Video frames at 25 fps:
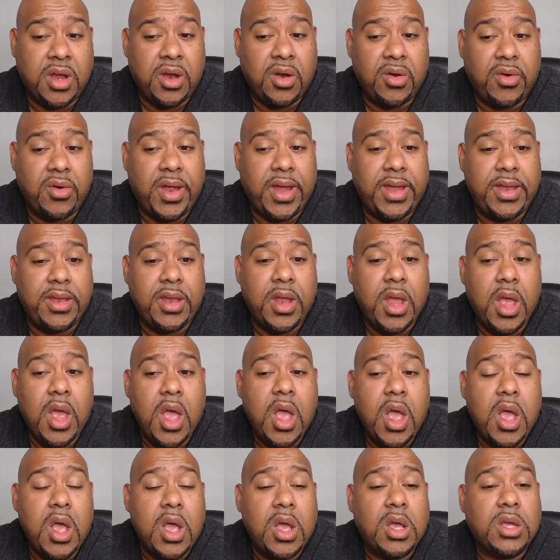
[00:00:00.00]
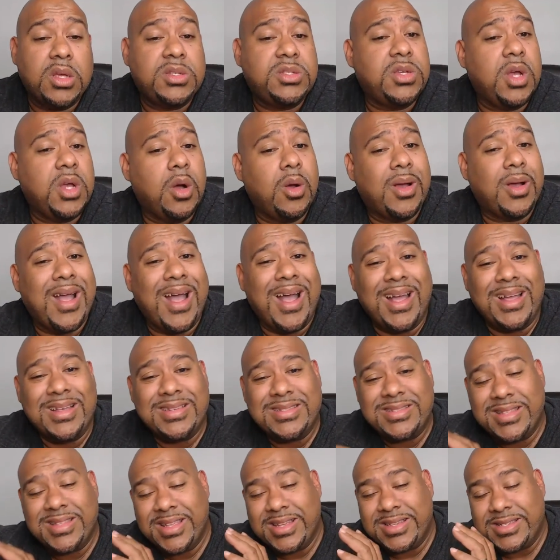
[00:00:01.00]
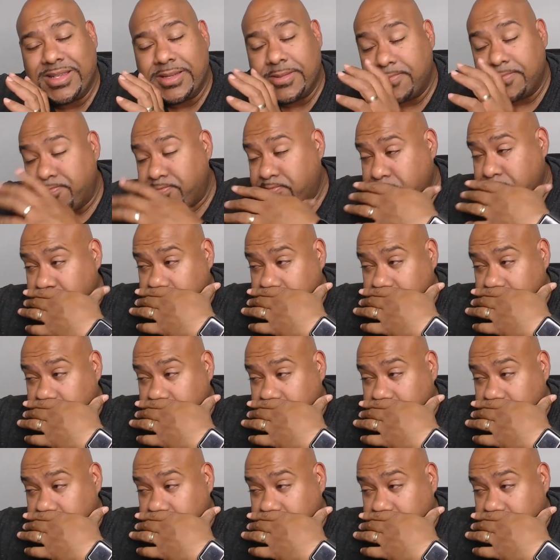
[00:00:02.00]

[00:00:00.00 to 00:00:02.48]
All right. So, guys, listen.